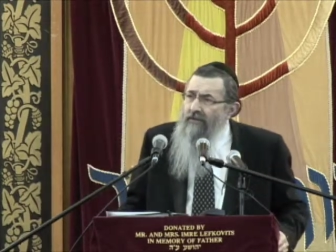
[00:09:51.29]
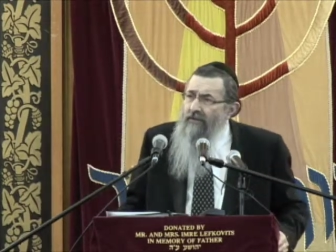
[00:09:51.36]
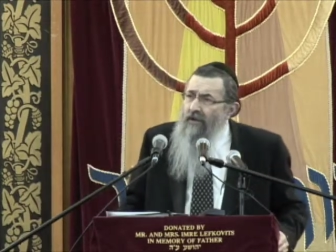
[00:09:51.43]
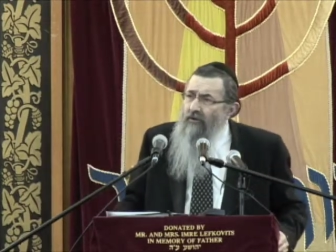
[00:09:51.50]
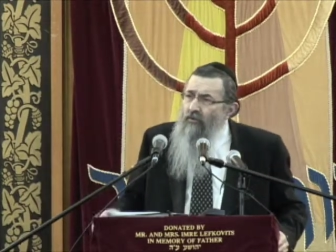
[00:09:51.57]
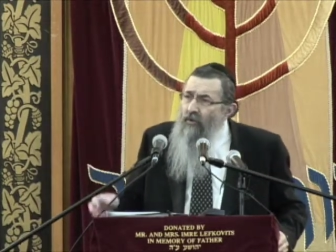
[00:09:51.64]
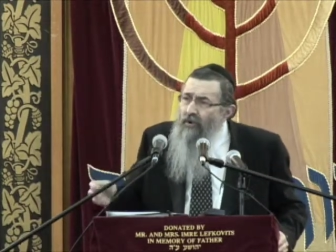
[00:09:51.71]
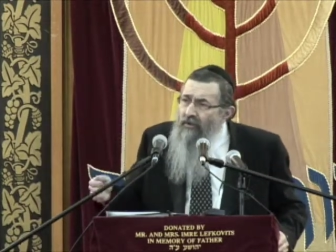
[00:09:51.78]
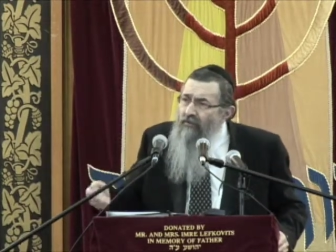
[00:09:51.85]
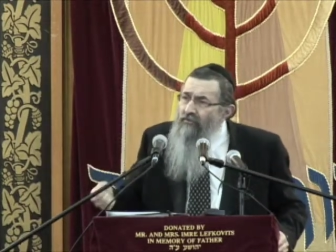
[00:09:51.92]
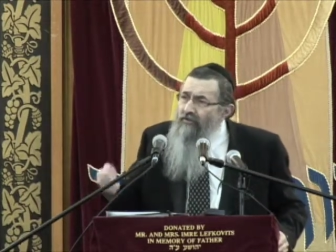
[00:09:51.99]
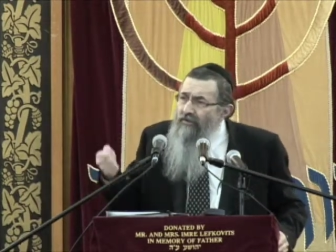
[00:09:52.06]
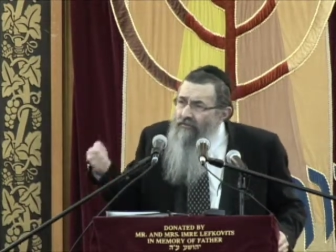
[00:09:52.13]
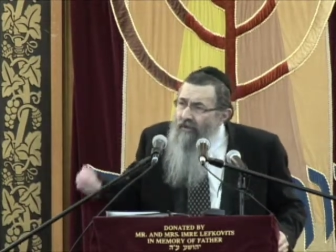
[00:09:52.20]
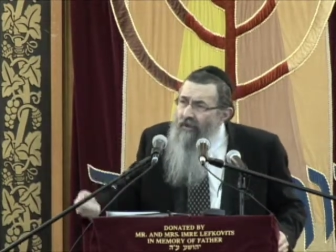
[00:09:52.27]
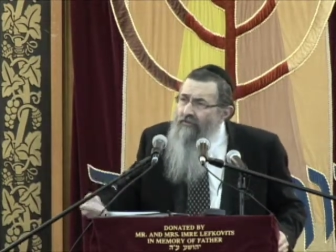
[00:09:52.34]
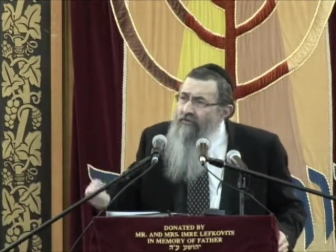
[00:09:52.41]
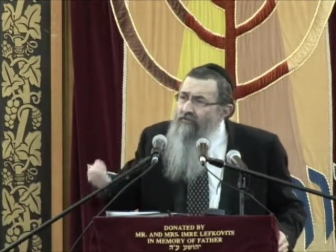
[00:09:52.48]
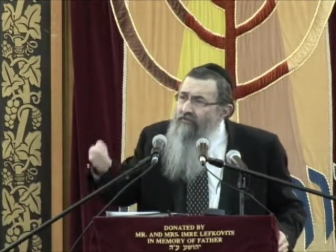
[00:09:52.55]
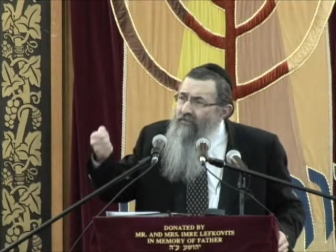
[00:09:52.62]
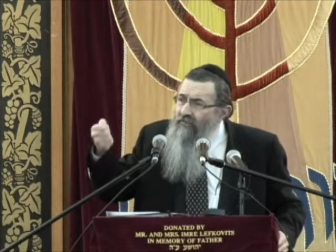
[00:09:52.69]
are all a
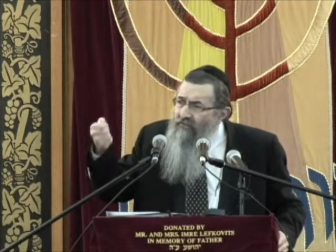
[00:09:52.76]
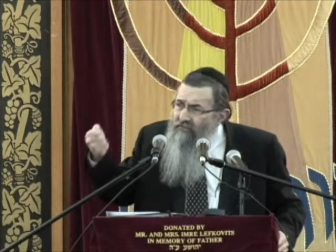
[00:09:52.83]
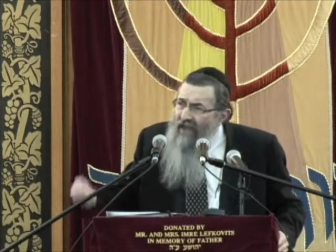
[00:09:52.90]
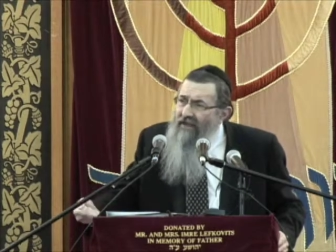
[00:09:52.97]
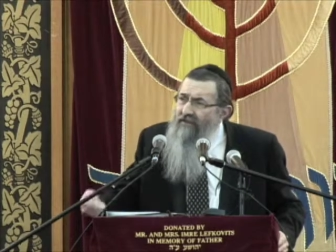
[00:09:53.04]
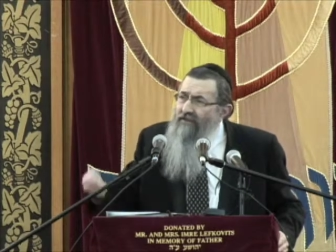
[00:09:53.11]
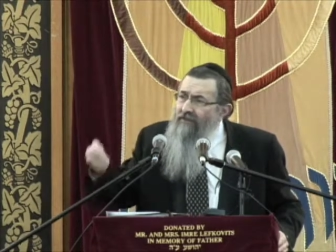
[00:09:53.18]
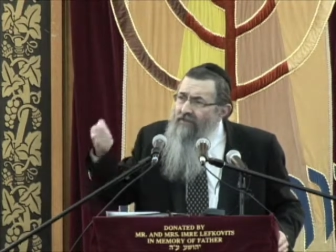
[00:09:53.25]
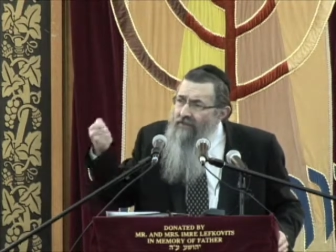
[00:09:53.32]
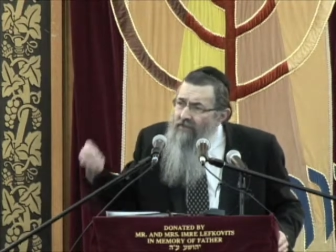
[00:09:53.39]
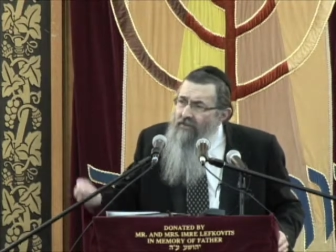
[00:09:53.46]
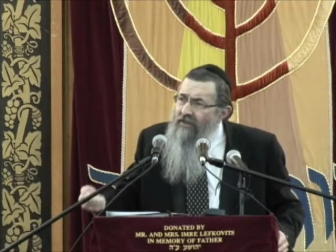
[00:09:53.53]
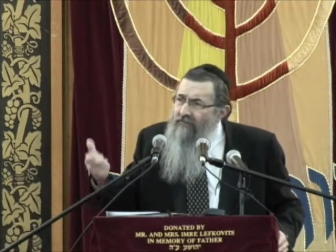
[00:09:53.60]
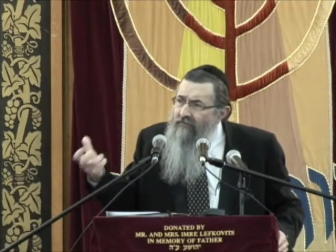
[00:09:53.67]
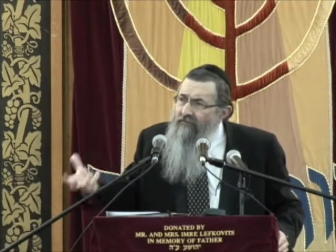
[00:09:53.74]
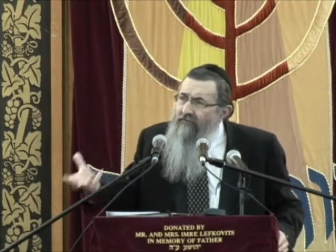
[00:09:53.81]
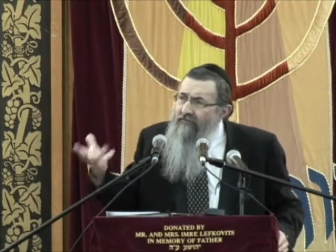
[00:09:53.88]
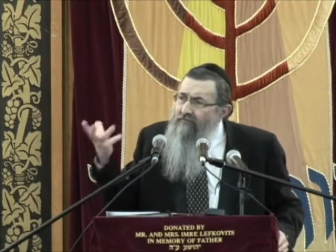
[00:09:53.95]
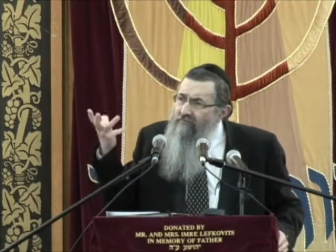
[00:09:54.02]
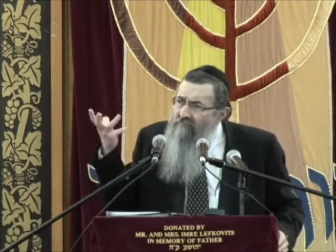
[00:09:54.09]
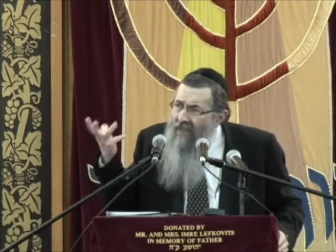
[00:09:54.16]
result of the fact that there is
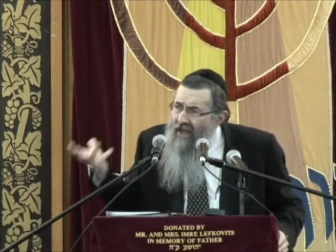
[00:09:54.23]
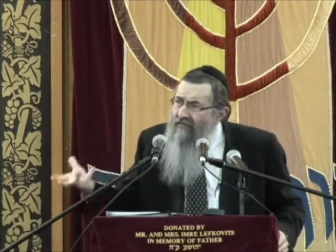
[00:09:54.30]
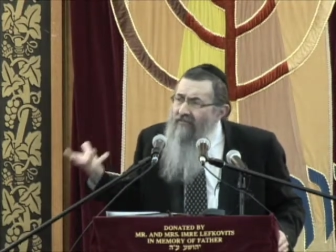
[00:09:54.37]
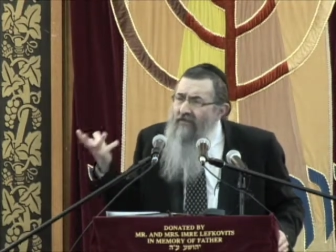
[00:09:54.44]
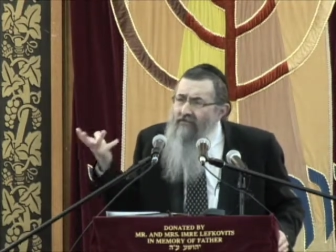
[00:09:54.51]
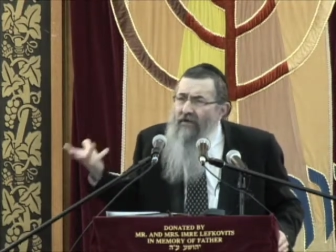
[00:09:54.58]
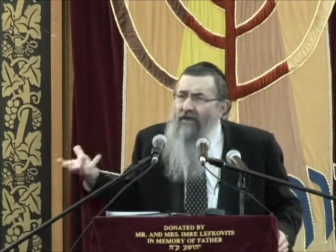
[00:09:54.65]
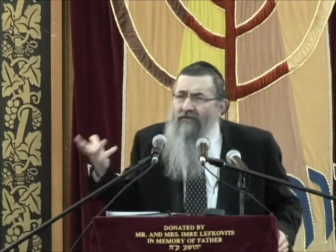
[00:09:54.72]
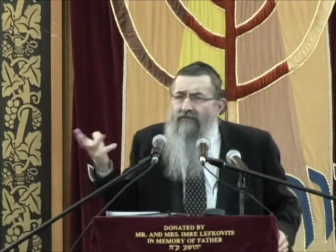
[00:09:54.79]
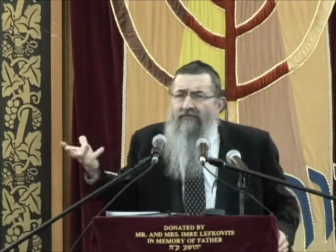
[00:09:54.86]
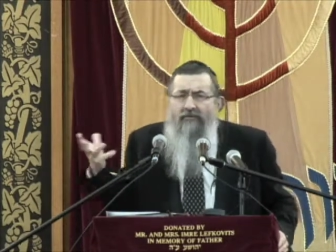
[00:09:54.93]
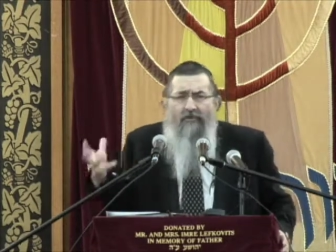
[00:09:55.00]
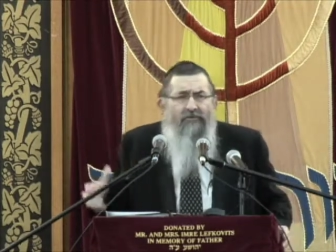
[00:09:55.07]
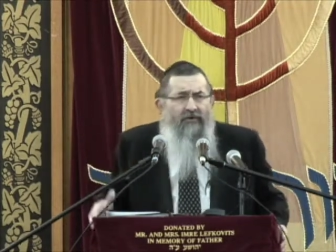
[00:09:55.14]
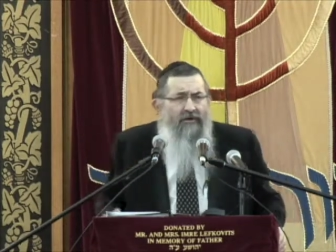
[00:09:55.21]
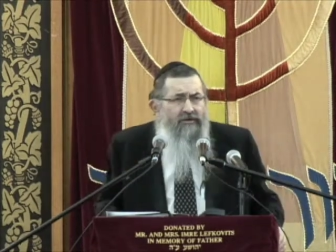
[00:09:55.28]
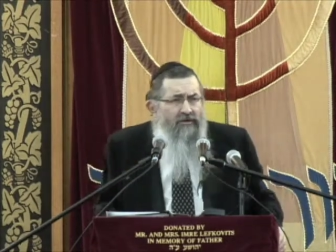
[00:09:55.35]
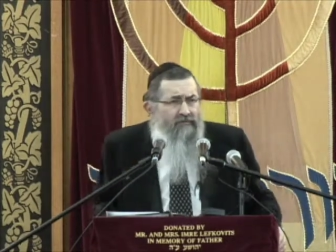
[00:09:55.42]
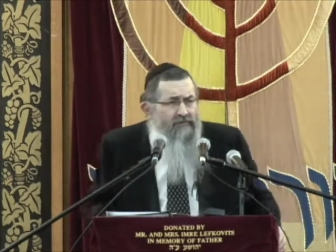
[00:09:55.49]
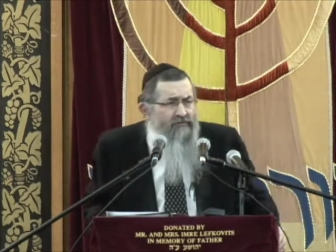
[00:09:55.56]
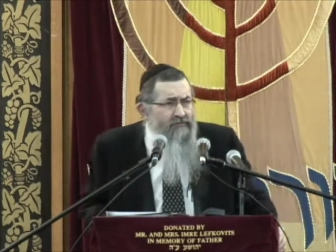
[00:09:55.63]
this massive hester panim.